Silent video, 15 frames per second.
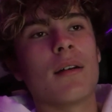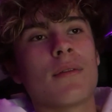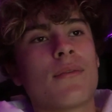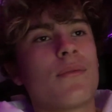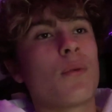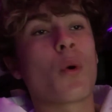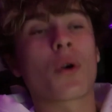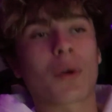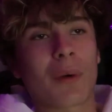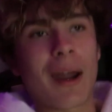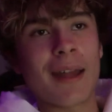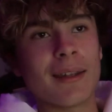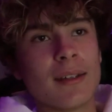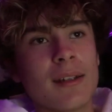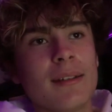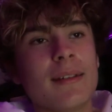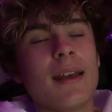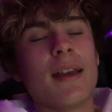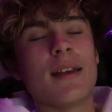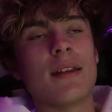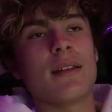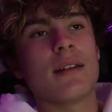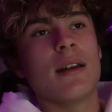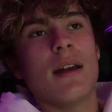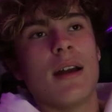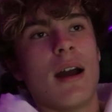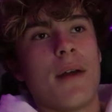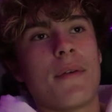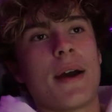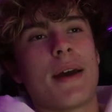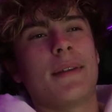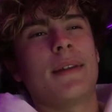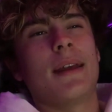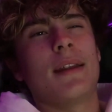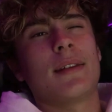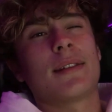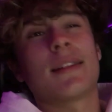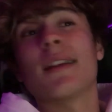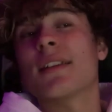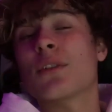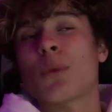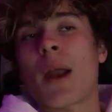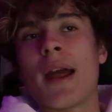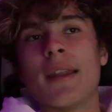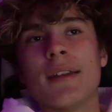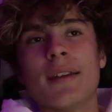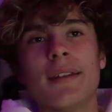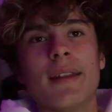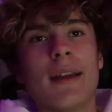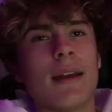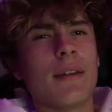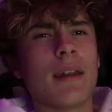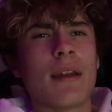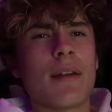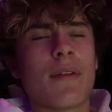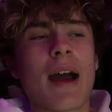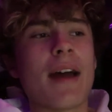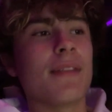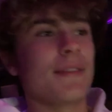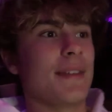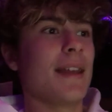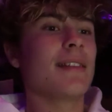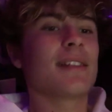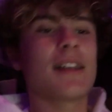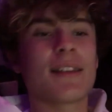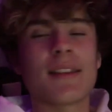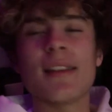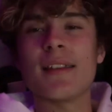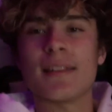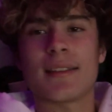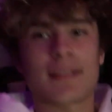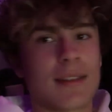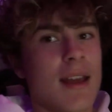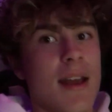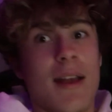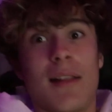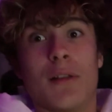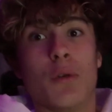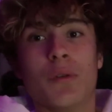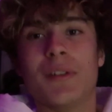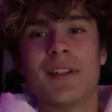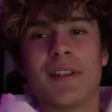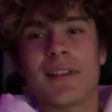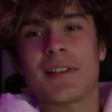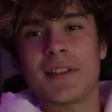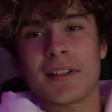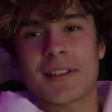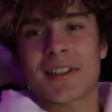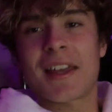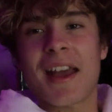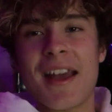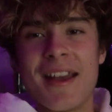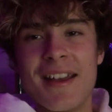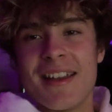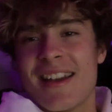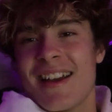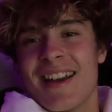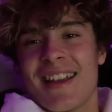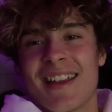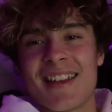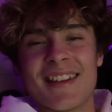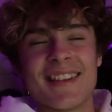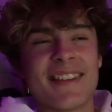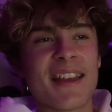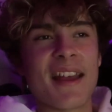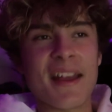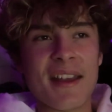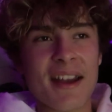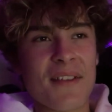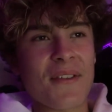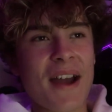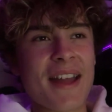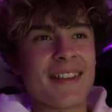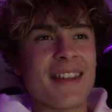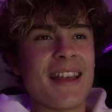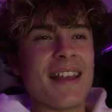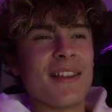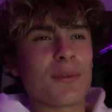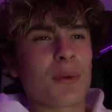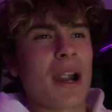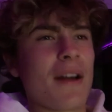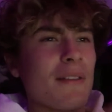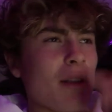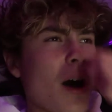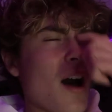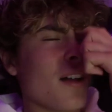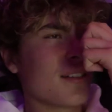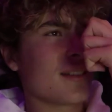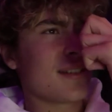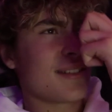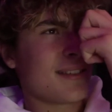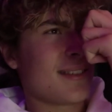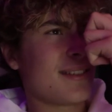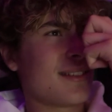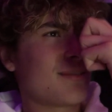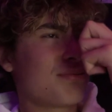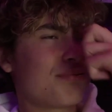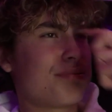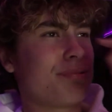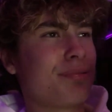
4 grand in a day. I've had days 6 grand in a day, and then I've had days like this, losing 6K in a day. I've had days where I lost